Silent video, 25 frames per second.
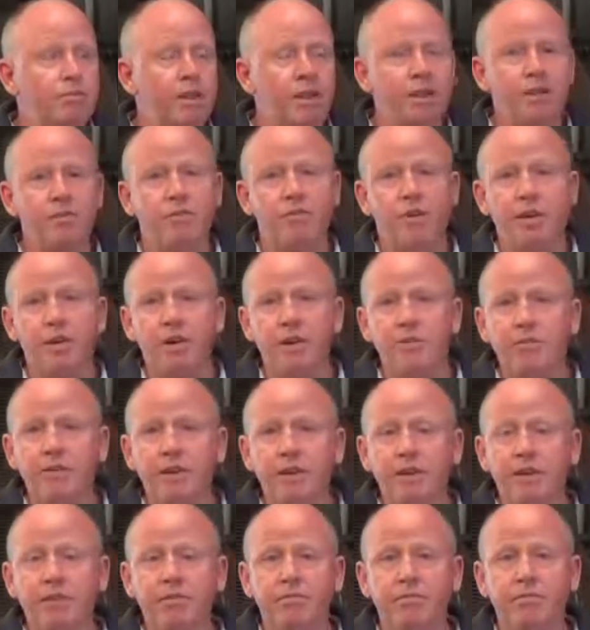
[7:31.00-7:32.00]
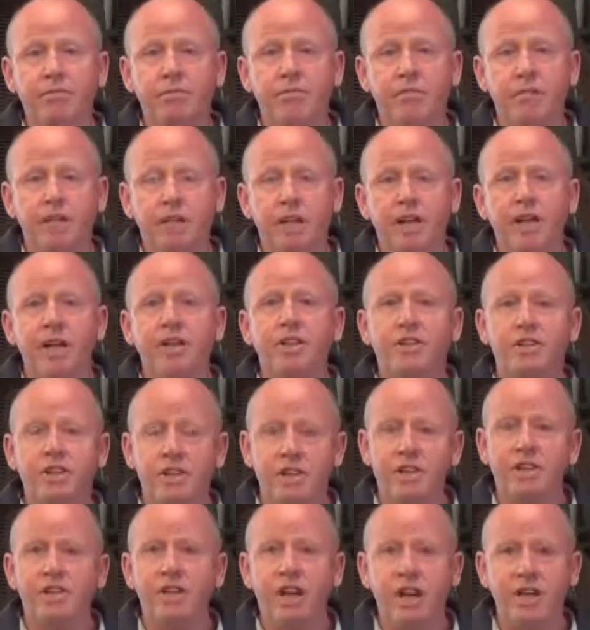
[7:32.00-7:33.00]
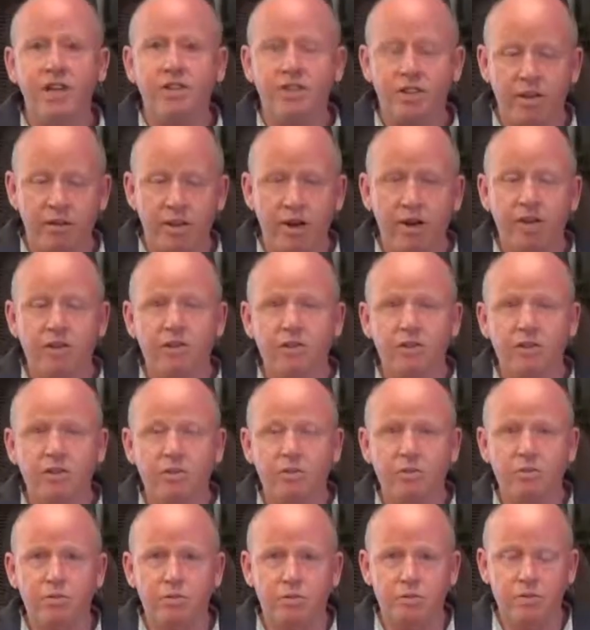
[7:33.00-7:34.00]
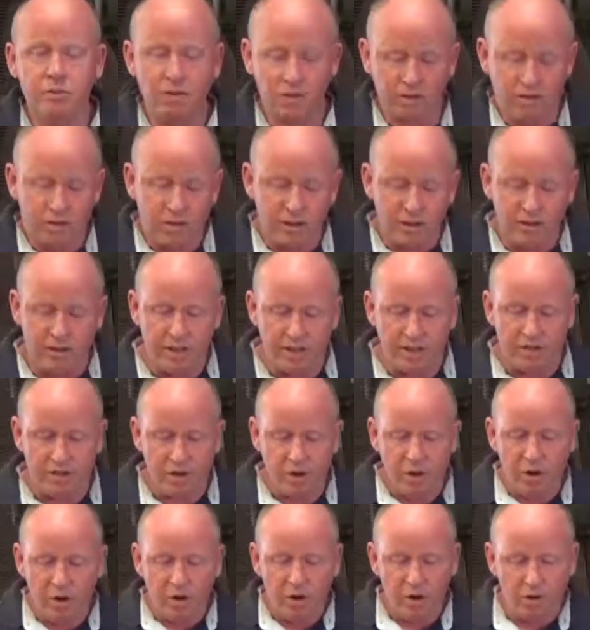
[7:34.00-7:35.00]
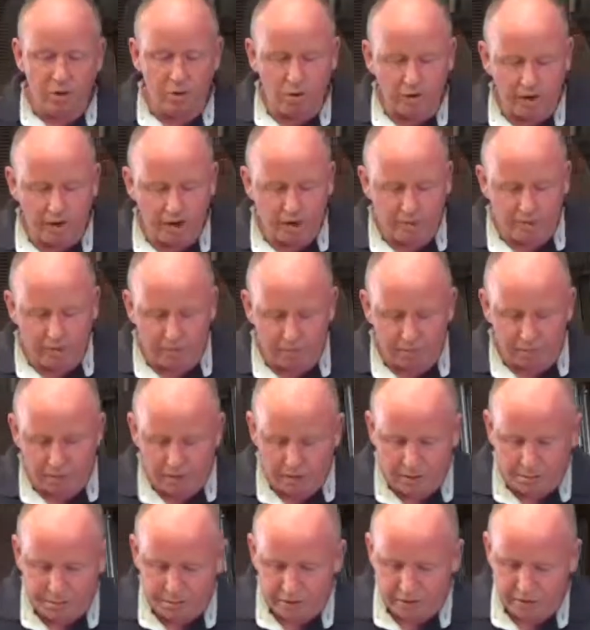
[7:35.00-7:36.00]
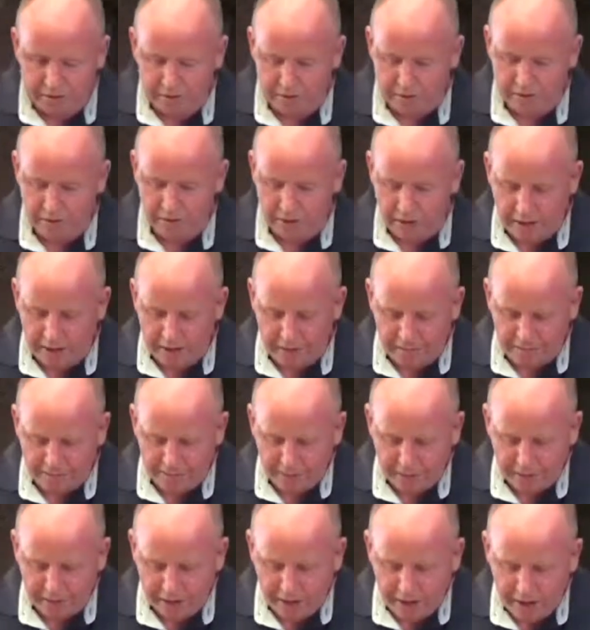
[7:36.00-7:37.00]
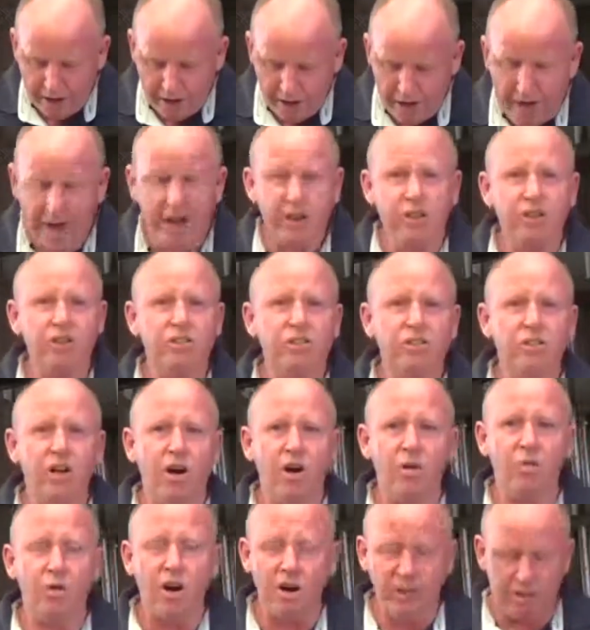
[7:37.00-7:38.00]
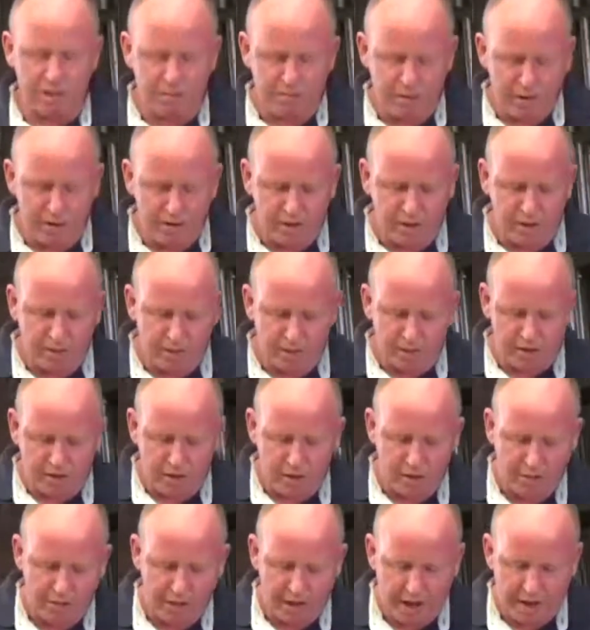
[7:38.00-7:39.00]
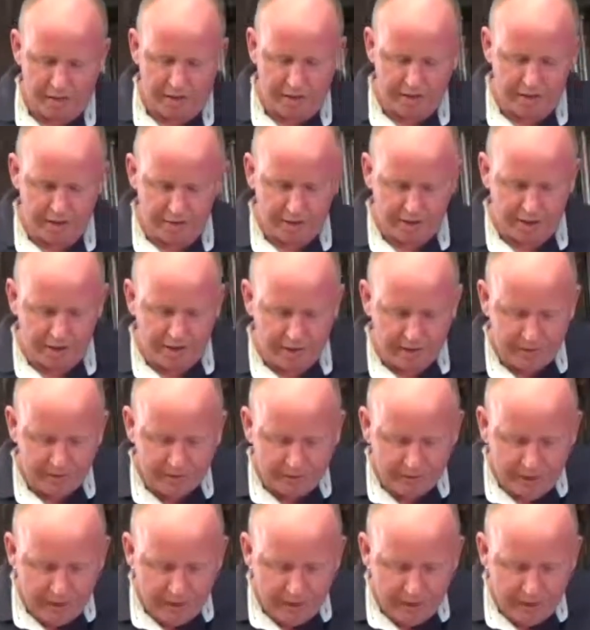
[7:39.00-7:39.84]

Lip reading: Invariably, it did change their attitudes towards it. So there's all those little bits and pieces. And I won't spend too much time carrying on here.